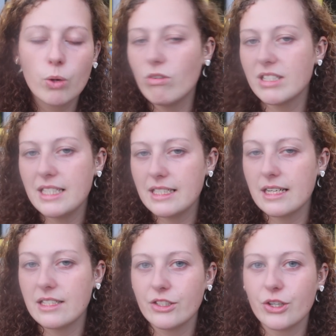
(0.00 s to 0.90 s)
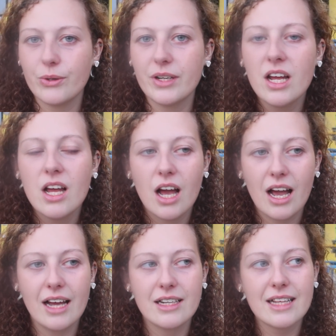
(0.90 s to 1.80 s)
whereas these days I don't.
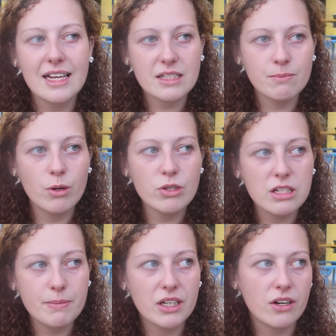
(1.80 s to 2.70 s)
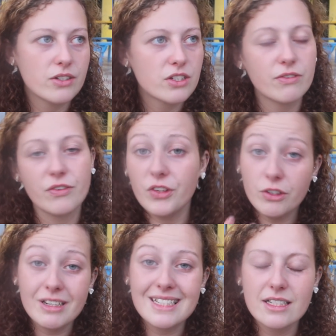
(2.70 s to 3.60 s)
And that's mostly because of a
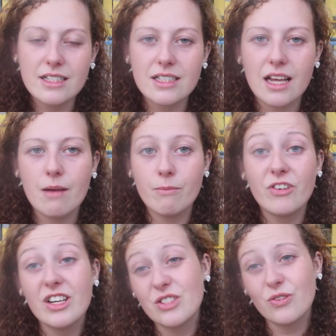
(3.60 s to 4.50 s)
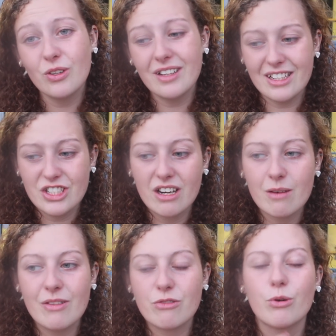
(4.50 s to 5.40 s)
few reasons. First of all, last year I
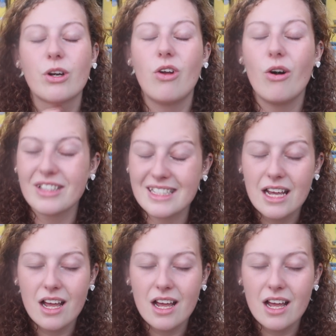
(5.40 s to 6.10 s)
went through a lot.